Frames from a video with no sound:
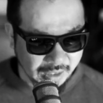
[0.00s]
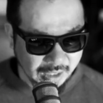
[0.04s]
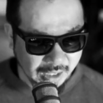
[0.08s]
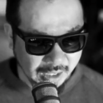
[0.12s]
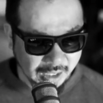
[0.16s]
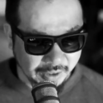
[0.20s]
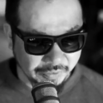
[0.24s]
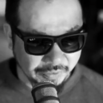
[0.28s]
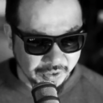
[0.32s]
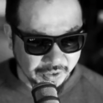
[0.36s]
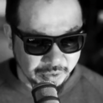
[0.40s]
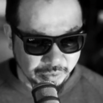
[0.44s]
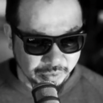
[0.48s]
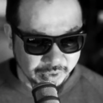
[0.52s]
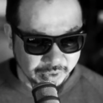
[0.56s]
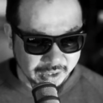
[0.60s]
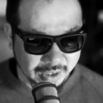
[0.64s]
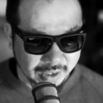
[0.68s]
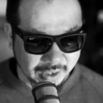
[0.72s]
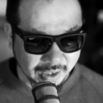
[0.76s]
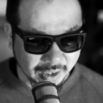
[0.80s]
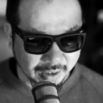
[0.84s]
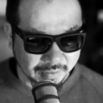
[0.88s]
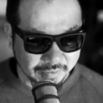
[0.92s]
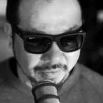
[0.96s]
And if he really
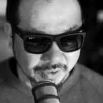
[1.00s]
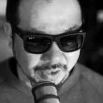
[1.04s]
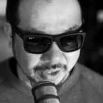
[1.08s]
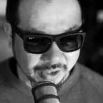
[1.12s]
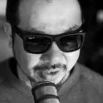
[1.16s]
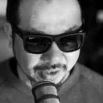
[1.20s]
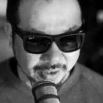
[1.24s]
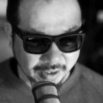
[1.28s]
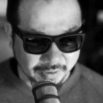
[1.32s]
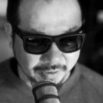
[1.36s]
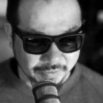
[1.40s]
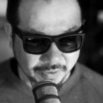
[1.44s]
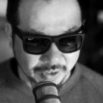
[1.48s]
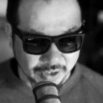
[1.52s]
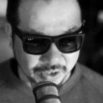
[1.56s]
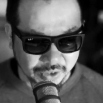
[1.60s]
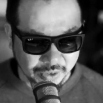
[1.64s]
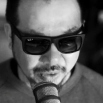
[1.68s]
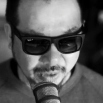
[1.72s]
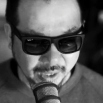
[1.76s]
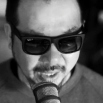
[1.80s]
loves stuff that you